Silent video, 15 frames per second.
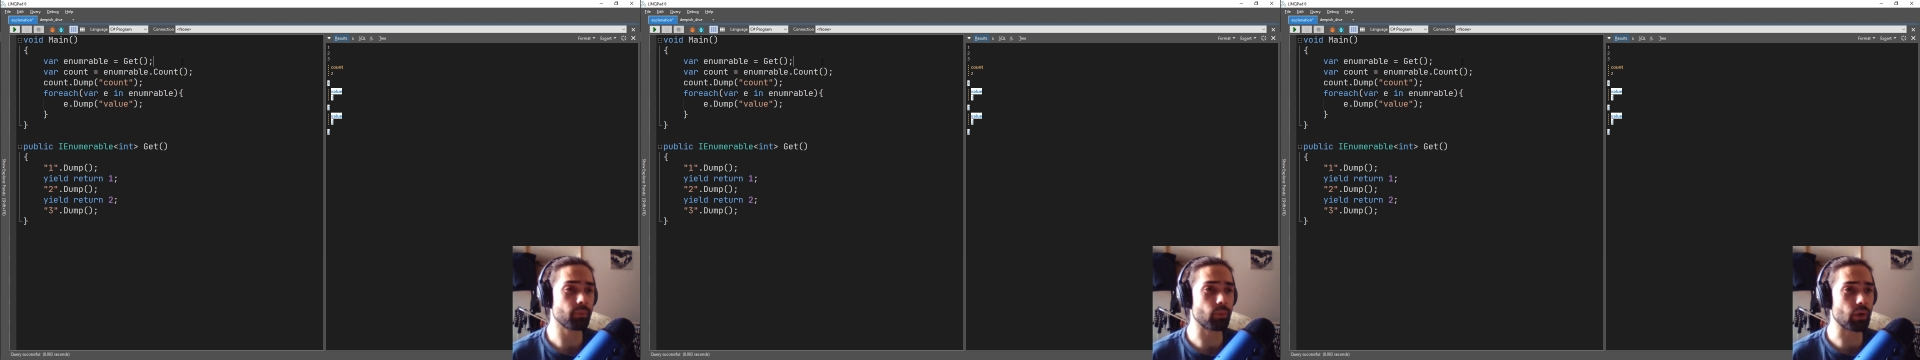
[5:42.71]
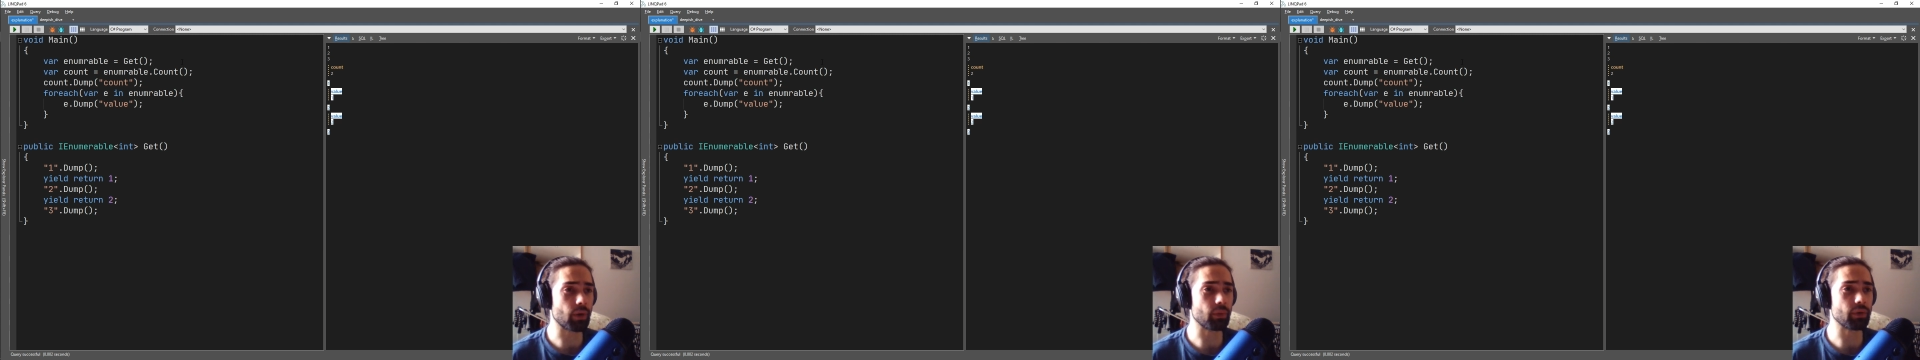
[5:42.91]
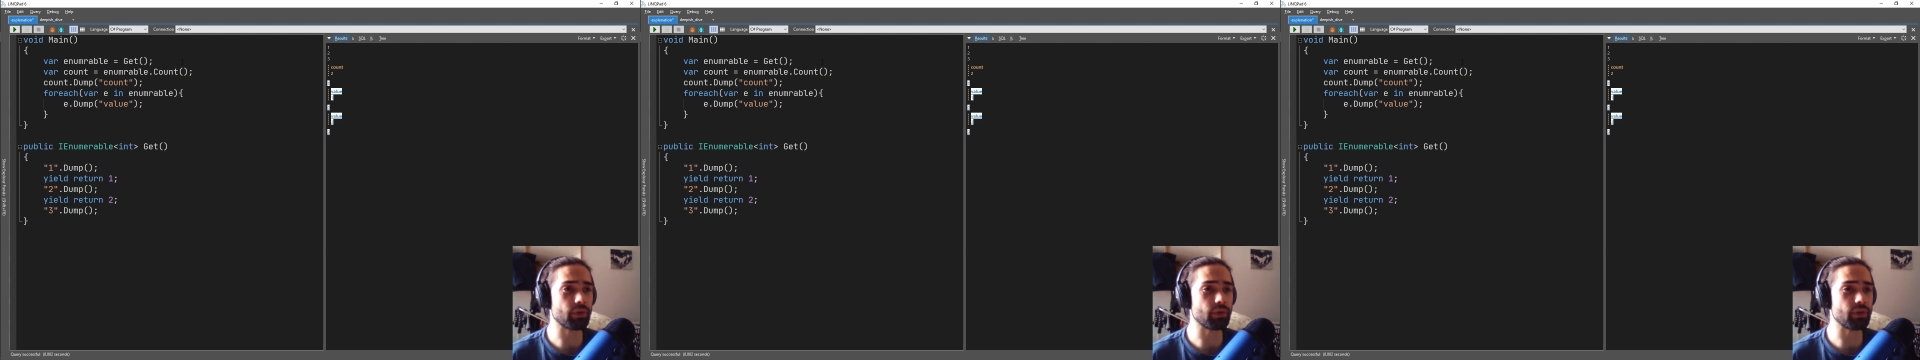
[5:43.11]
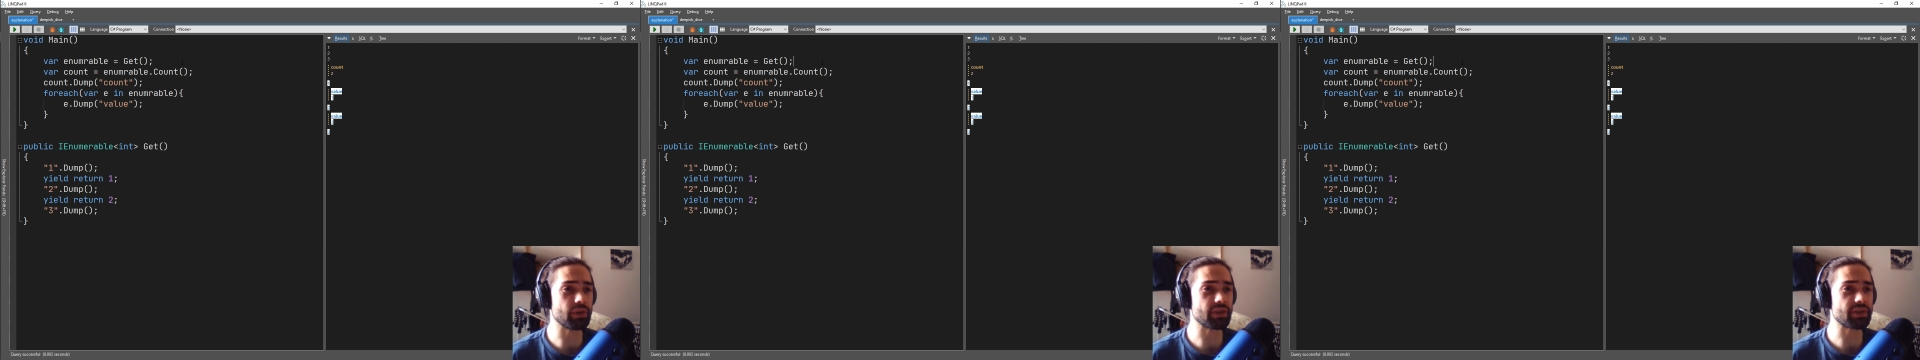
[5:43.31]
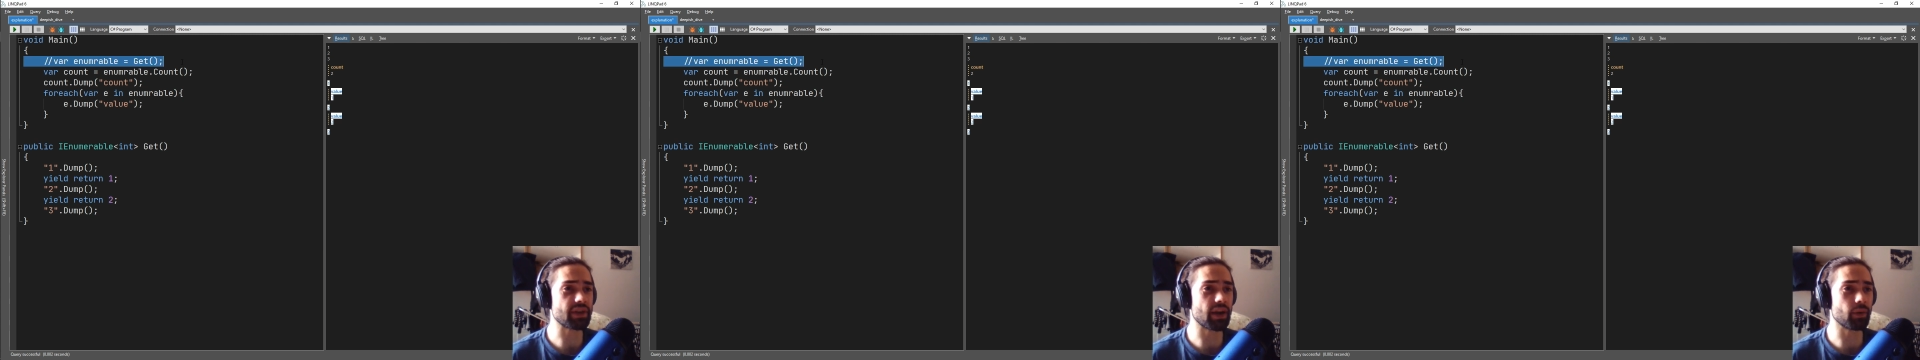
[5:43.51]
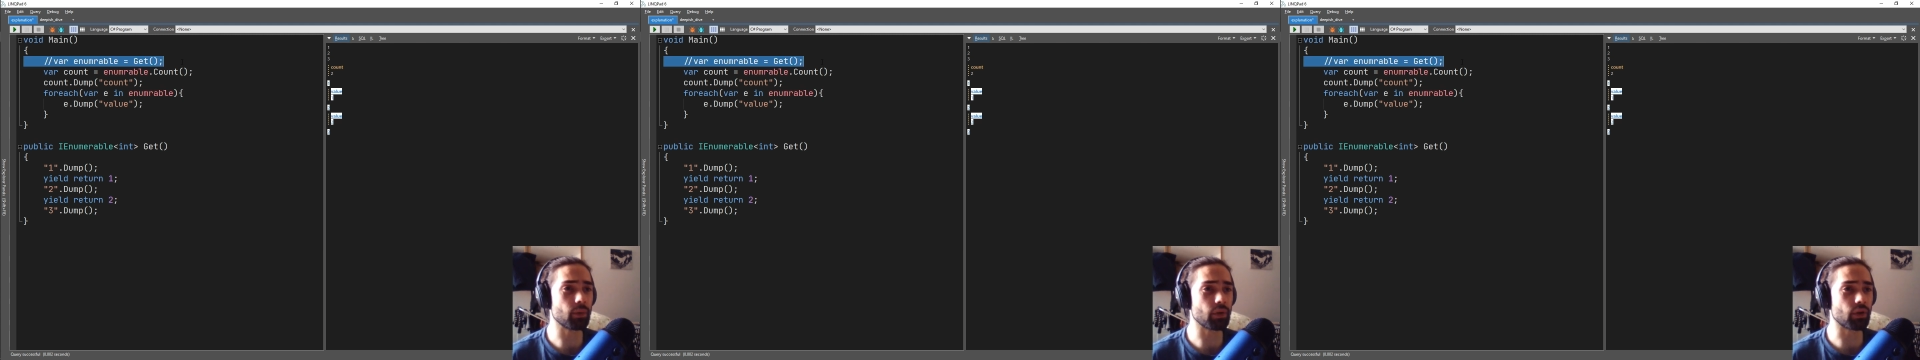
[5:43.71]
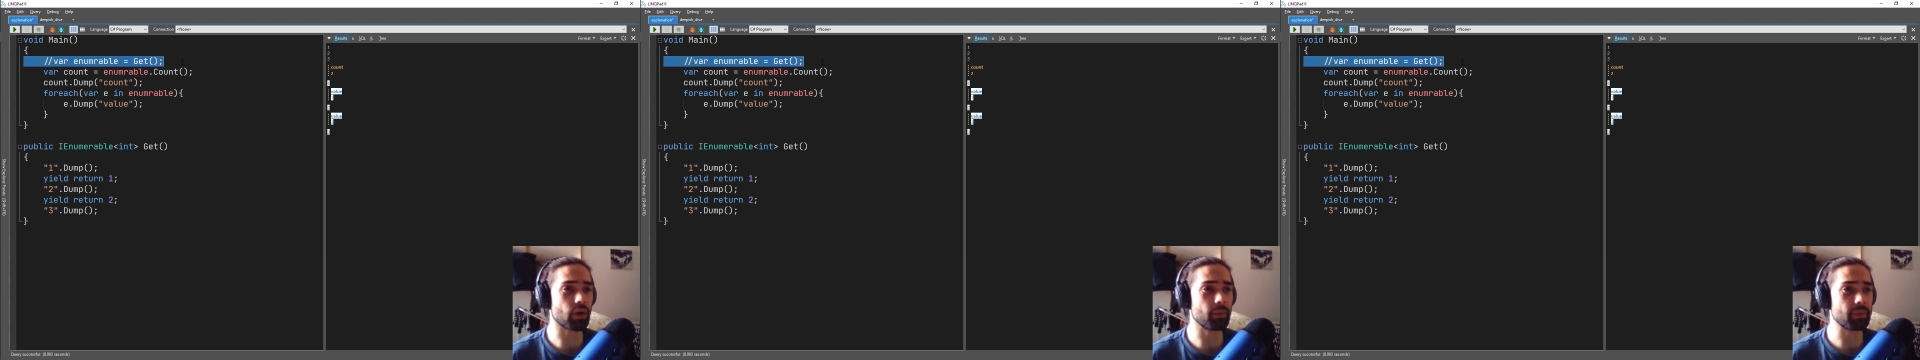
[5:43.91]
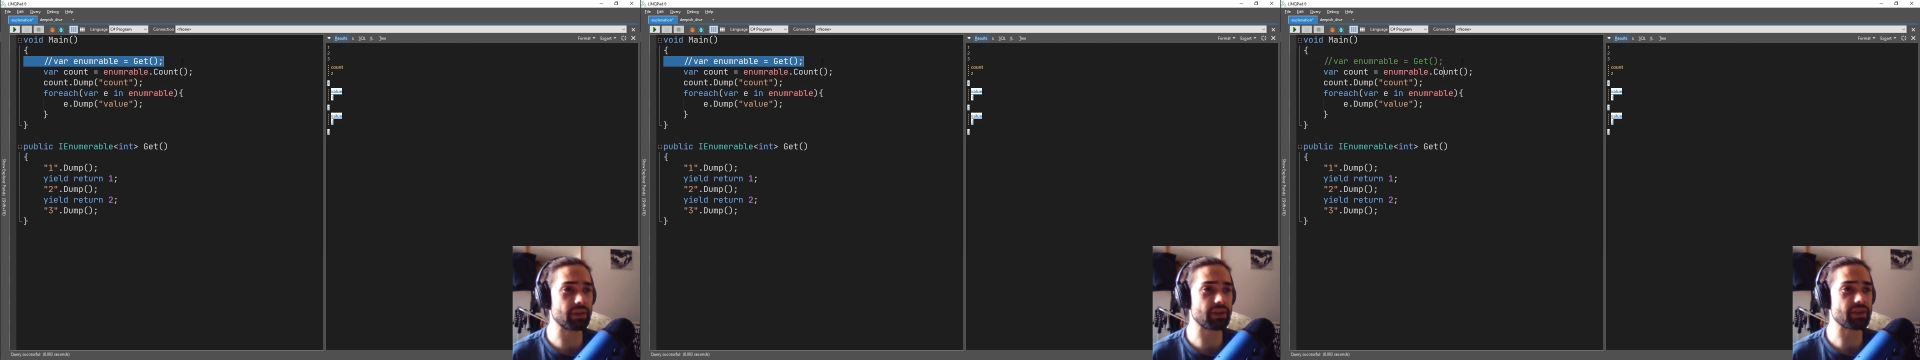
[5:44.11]
what I will do is I will
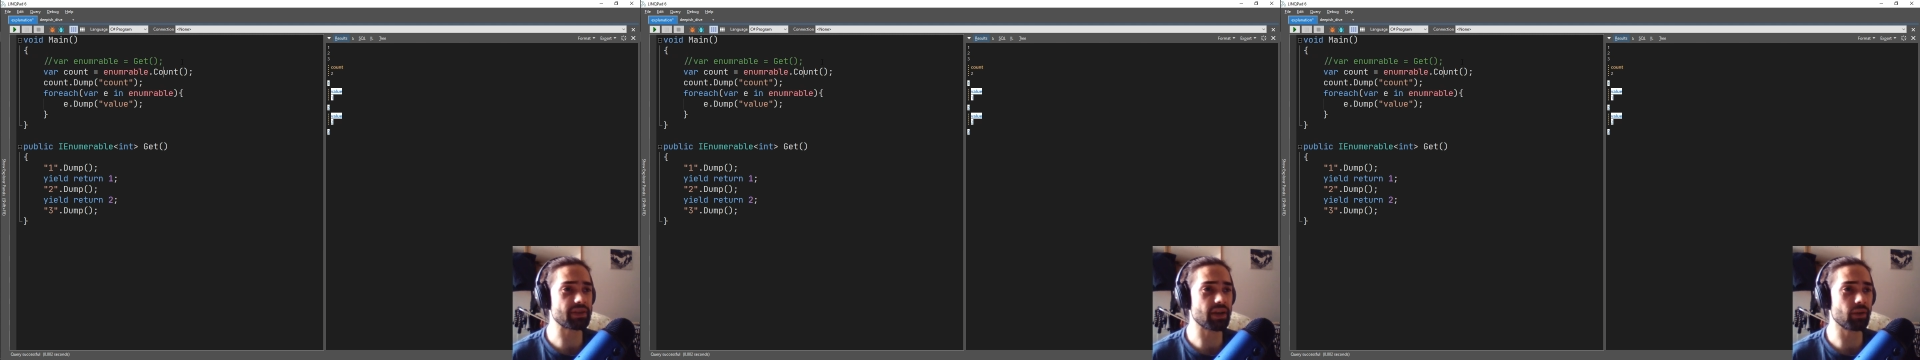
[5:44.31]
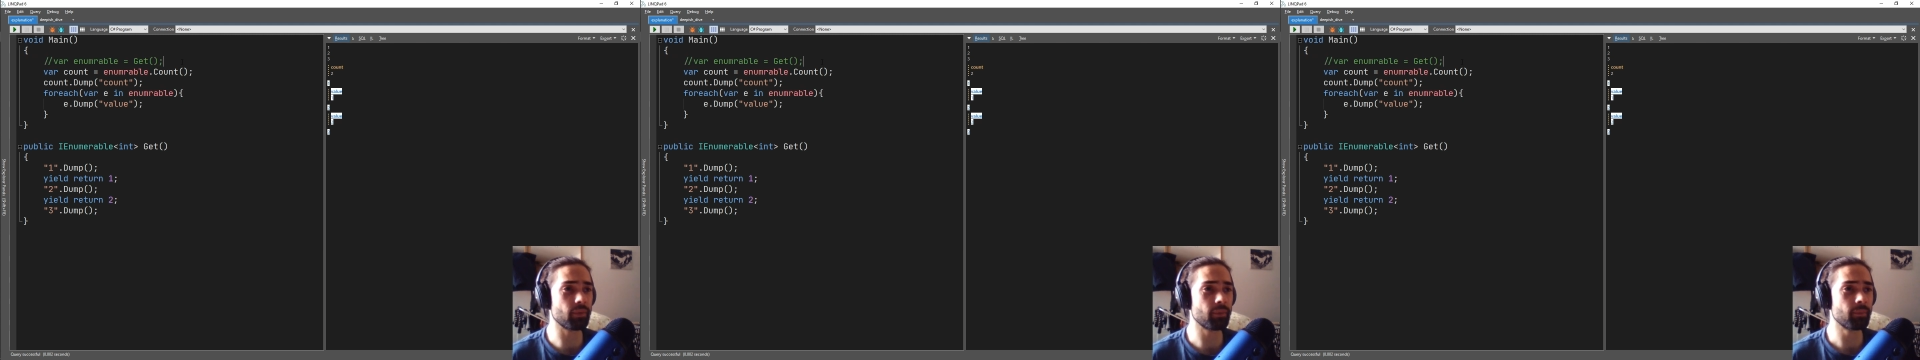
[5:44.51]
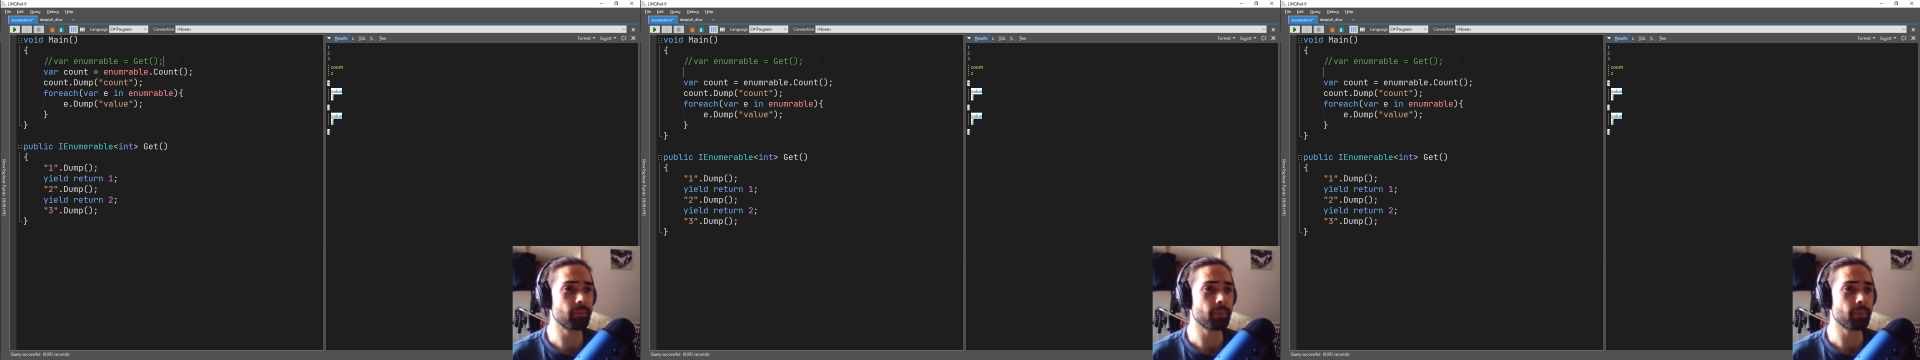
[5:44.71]
comment this out